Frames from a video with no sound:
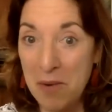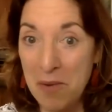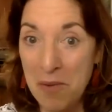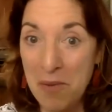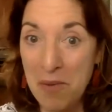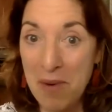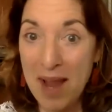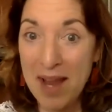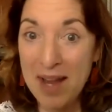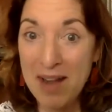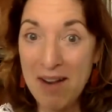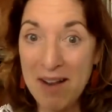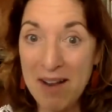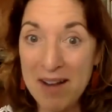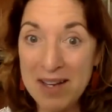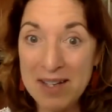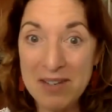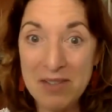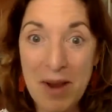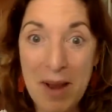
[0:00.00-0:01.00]

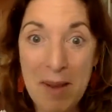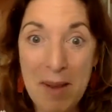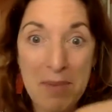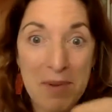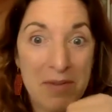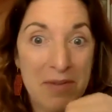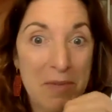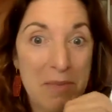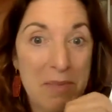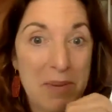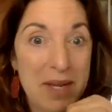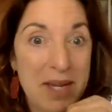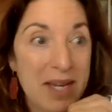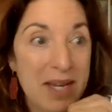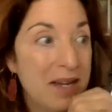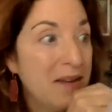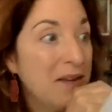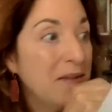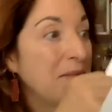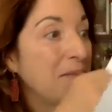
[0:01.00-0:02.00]
right on a drop of a
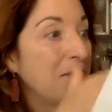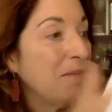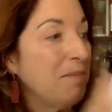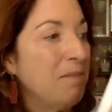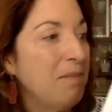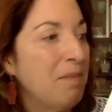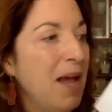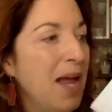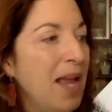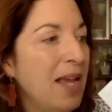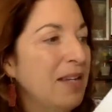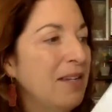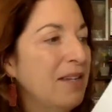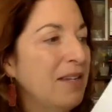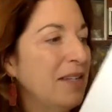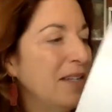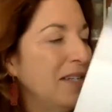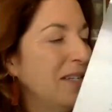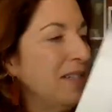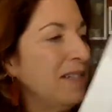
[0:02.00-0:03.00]
pin. My
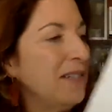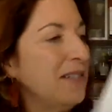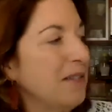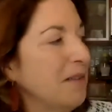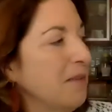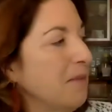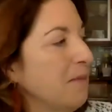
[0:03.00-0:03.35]
goodness.